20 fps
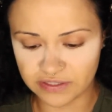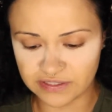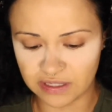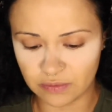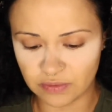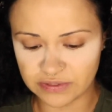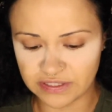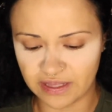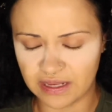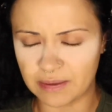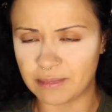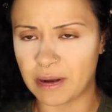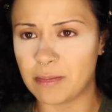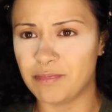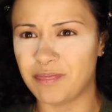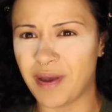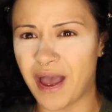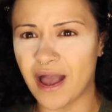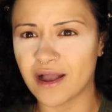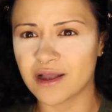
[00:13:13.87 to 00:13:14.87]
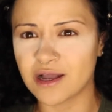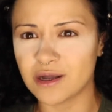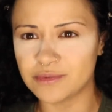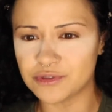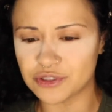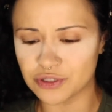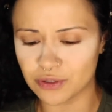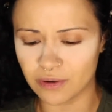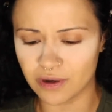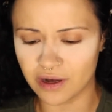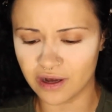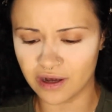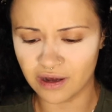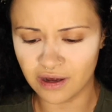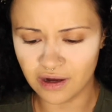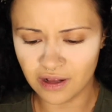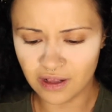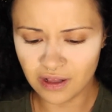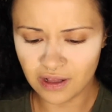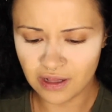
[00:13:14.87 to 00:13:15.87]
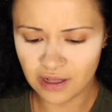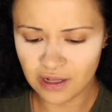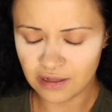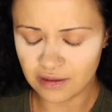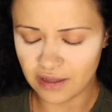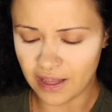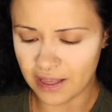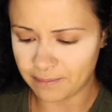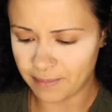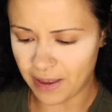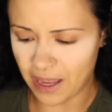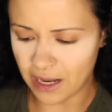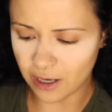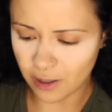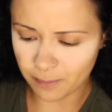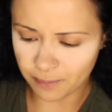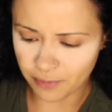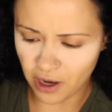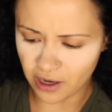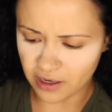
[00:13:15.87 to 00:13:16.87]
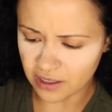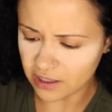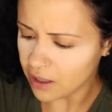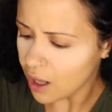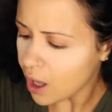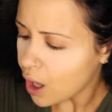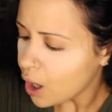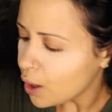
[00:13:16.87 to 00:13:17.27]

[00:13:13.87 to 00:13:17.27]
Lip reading: and it was like in my backup drawer, like backup product